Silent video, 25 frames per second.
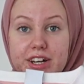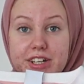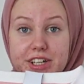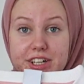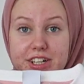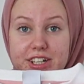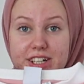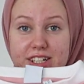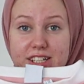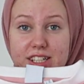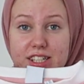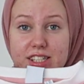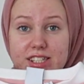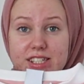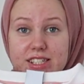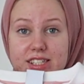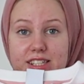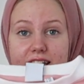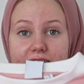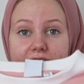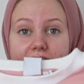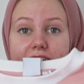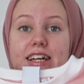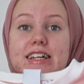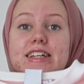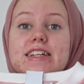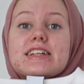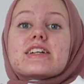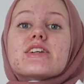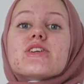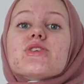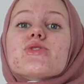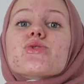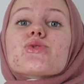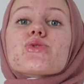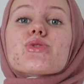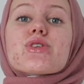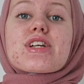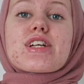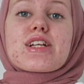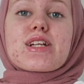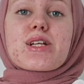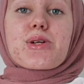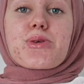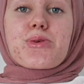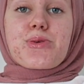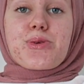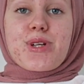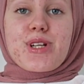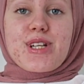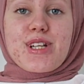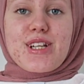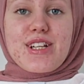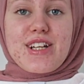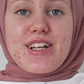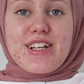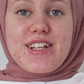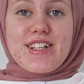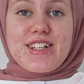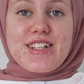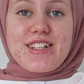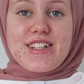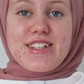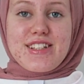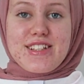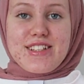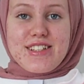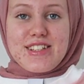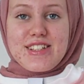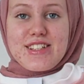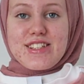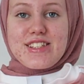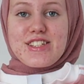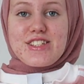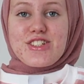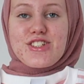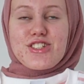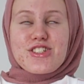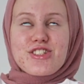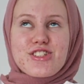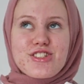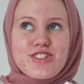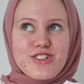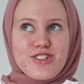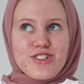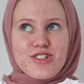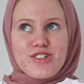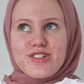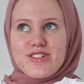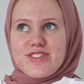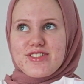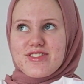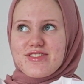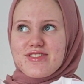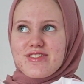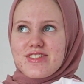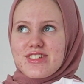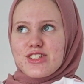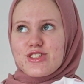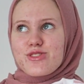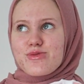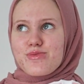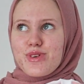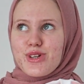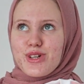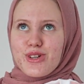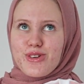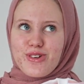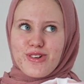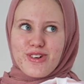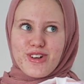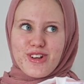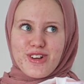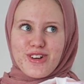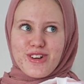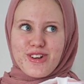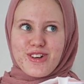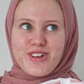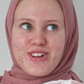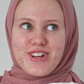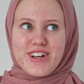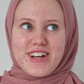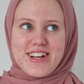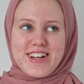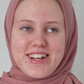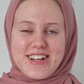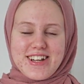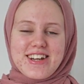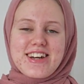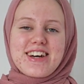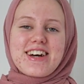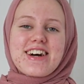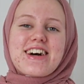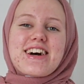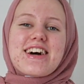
Adidas. I really like it. It's just, you know, it's my color, and